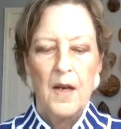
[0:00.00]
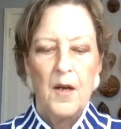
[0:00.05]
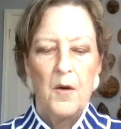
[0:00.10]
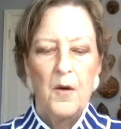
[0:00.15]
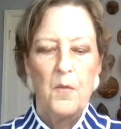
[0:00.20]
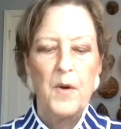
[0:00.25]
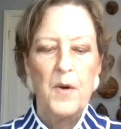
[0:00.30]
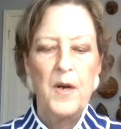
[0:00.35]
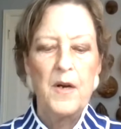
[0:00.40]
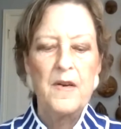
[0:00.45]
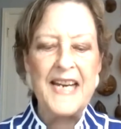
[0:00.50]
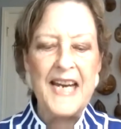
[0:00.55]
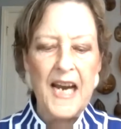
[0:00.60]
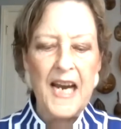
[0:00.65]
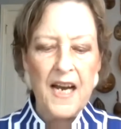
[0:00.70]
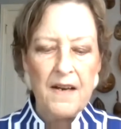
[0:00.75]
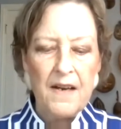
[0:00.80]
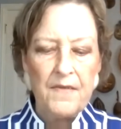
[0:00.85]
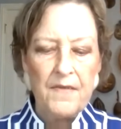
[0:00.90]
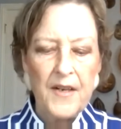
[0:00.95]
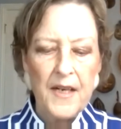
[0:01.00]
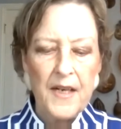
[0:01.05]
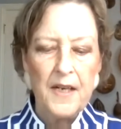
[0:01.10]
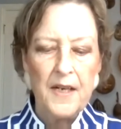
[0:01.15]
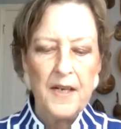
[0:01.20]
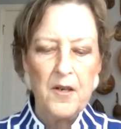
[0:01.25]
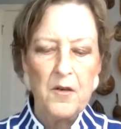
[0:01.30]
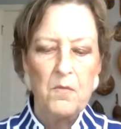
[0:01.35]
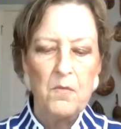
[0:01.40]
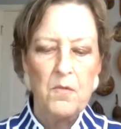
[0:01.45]
We are
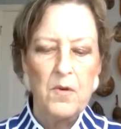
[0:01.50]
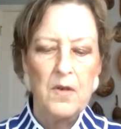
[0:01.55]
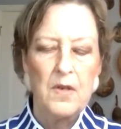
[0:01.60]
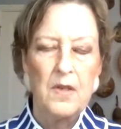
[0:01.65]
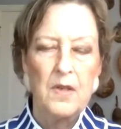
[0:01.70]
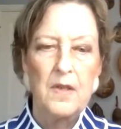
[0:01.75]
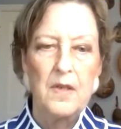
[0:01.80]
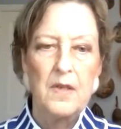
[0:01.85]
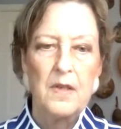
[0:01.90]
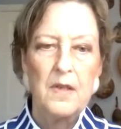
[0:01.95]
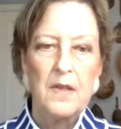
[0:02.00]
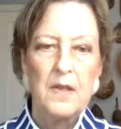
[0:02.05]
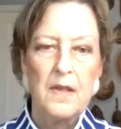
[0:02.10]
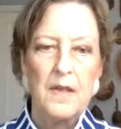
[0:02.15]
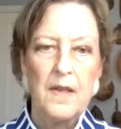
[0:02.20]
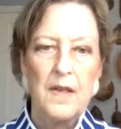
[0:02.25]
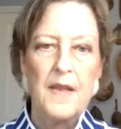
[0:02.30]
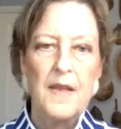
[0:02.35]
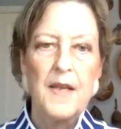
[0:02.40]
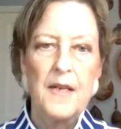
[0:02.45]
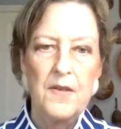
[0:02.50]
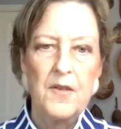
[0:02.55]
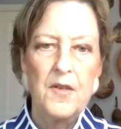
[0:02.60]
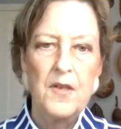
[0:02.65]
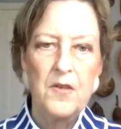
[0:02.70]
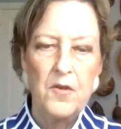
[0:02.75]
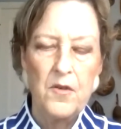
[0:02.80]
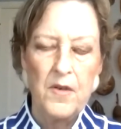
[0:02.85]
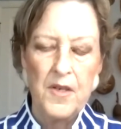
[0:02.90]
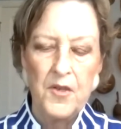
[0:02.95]
navigating a world that is in
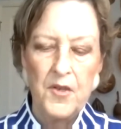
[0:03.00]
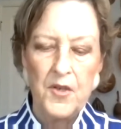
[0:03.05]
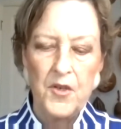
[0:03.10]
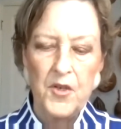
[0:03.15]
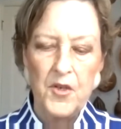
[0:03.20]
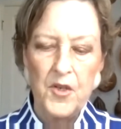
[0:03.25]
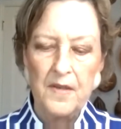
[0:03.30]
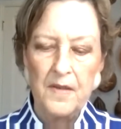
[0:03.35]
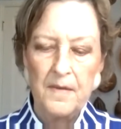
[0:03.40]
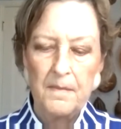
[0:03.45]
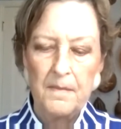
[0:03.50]
transition.